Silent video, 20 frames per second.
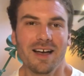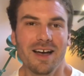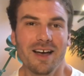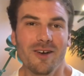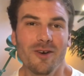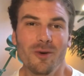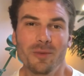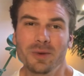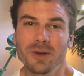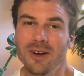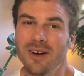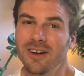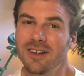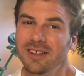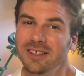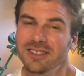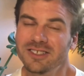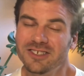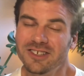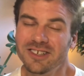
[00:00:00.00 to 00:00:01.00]
I hope you
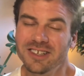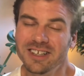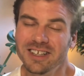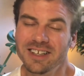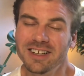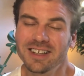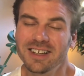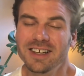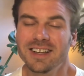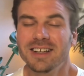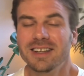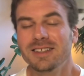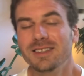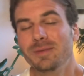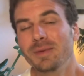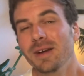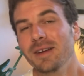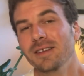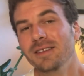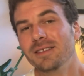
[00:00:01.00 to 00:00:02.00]
all enjoyed
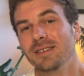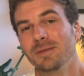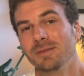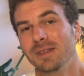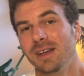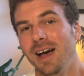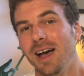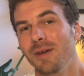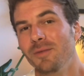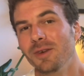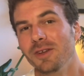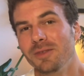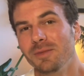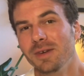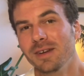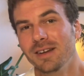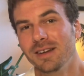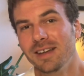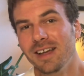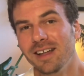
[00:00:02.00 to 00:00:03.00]
spending some time with
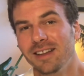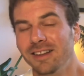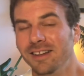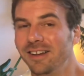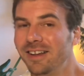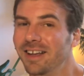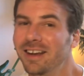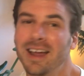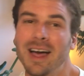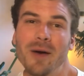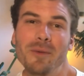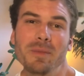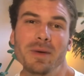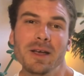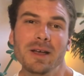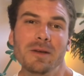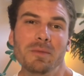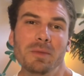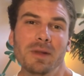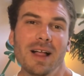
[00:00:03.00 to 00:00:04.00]
me today looking at
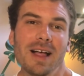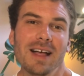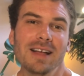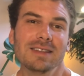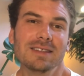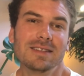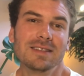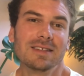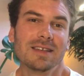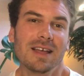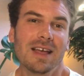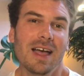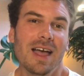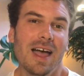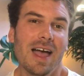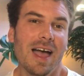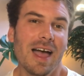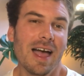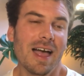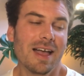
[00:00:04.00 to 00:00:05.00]
pink plants,
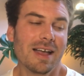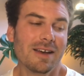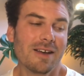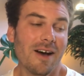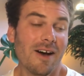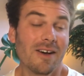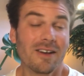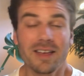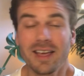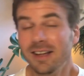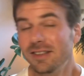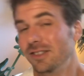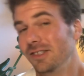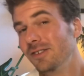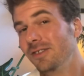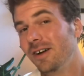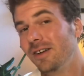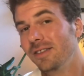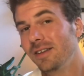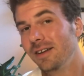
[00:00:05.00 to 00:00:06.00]
and I'll catch
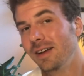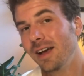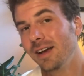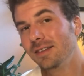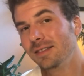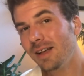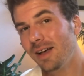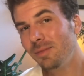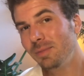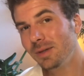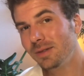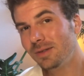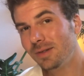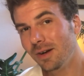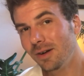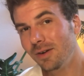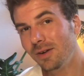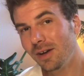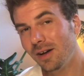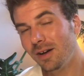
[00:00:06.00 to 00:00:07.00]
you on the next
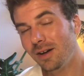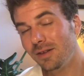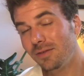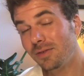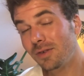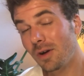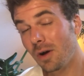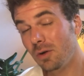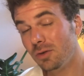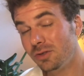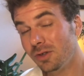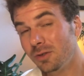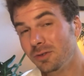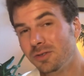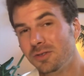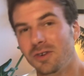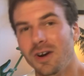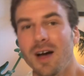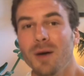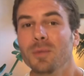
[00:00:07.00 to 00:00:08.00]
episode of
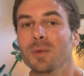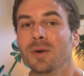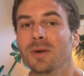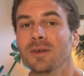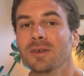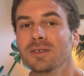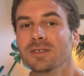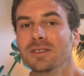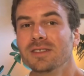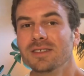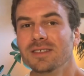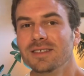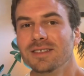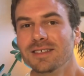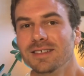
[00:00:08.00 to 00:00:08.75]
Kojo's Tropicals.